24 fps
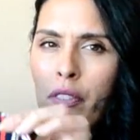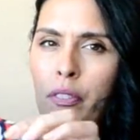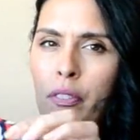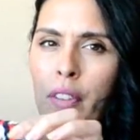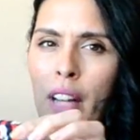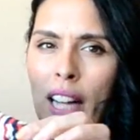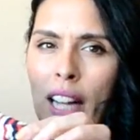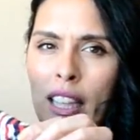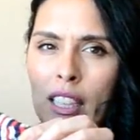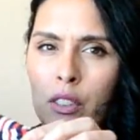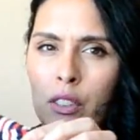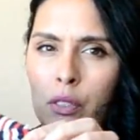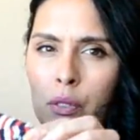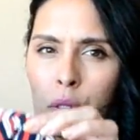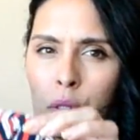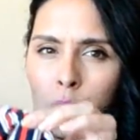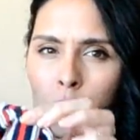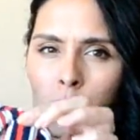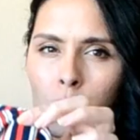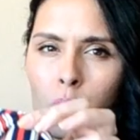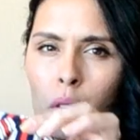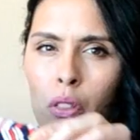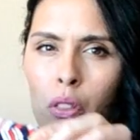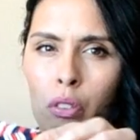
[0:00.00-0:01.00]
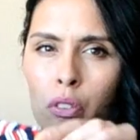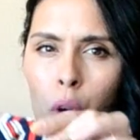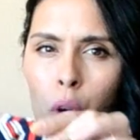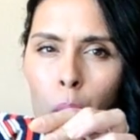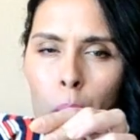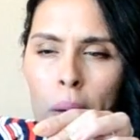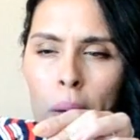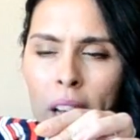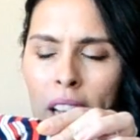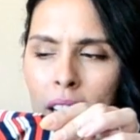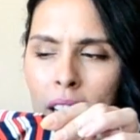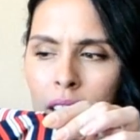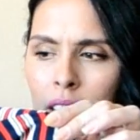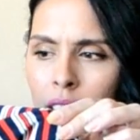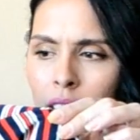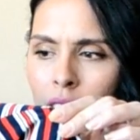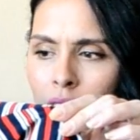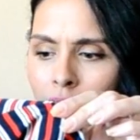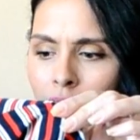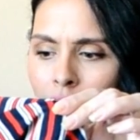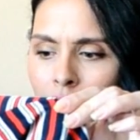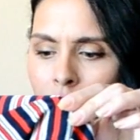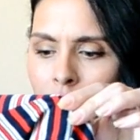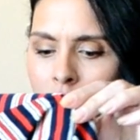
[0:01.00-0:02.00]
fast food throwback
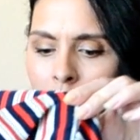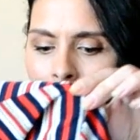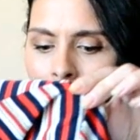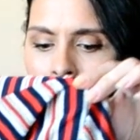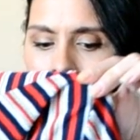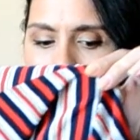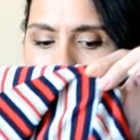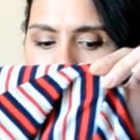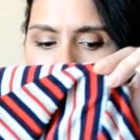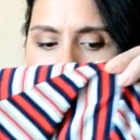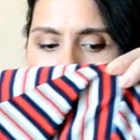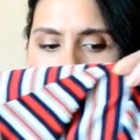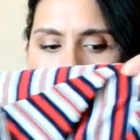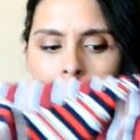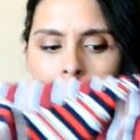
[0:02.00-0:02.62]
diner.